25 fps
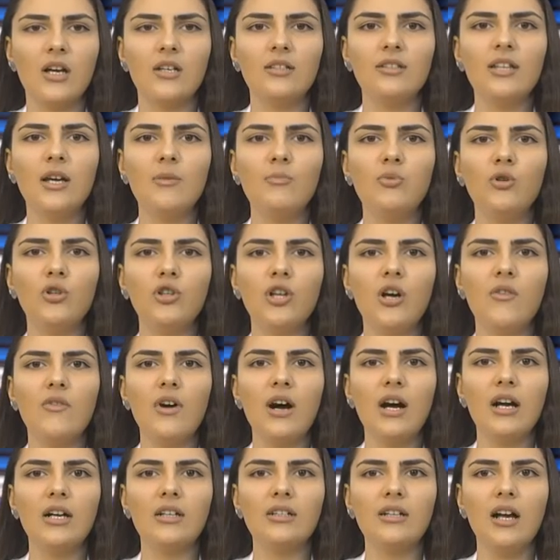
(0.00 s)
The pool of
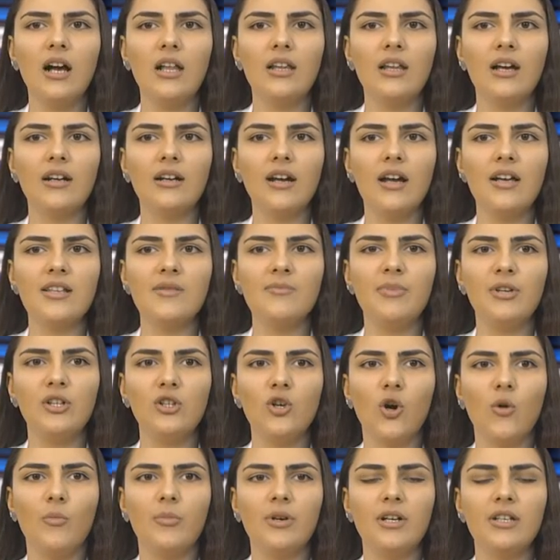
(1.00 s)
Akhalkalak has been
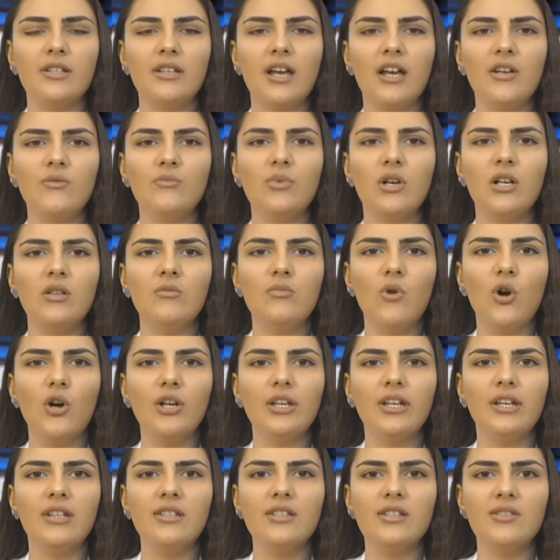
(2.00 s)
opened and will
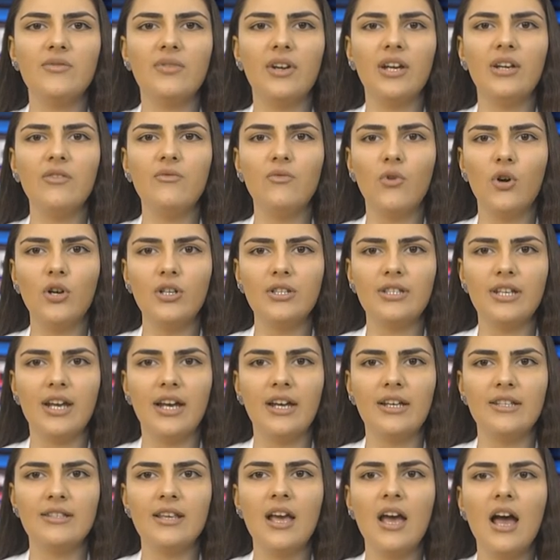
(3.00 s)
work in 3-4
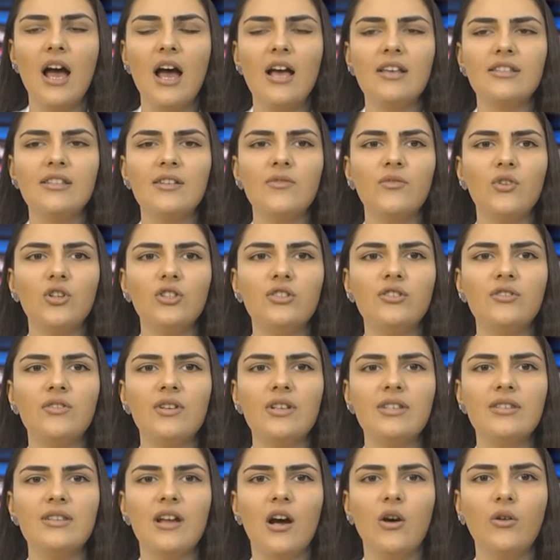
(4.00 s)
days as the water
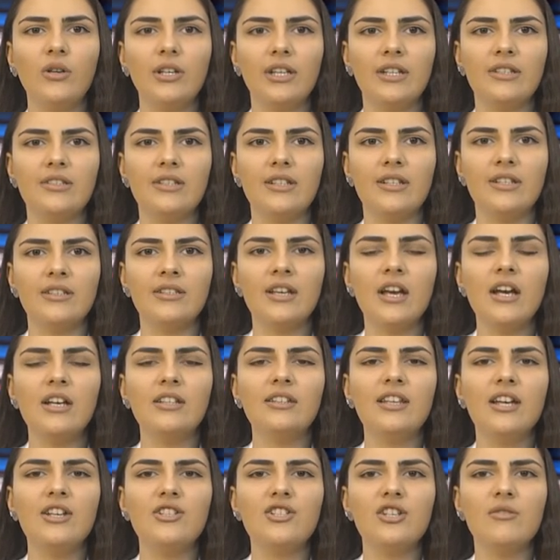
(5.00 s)
is now heated.
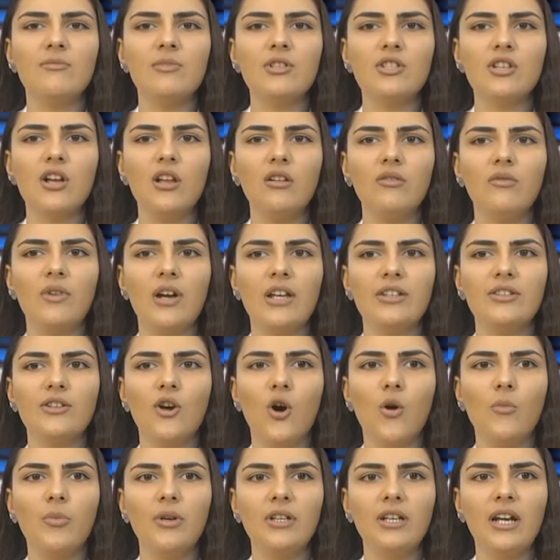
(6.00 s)
The gym is already
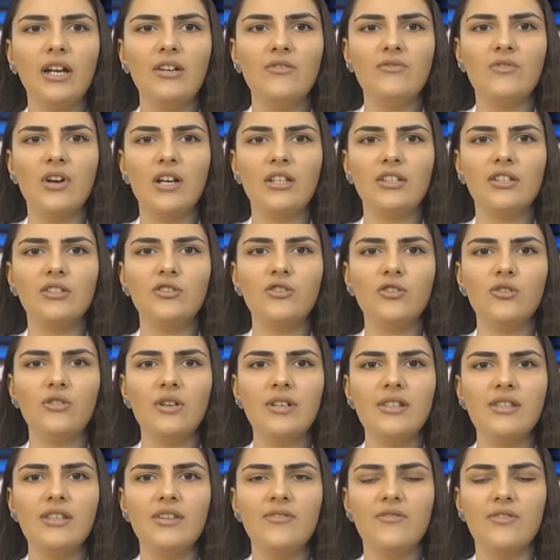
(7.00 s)
open and ready to
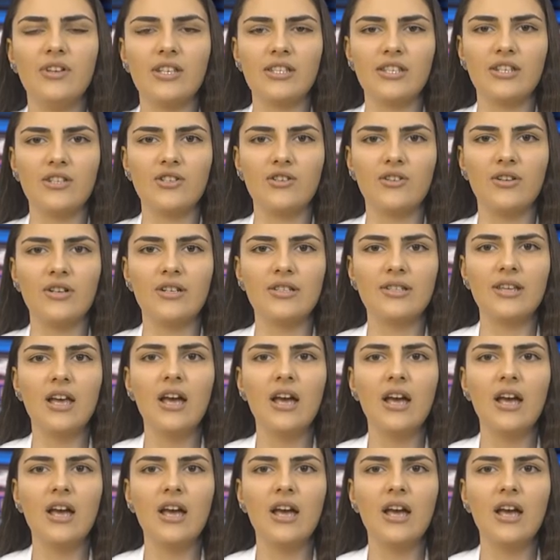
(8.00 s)
receive visitors.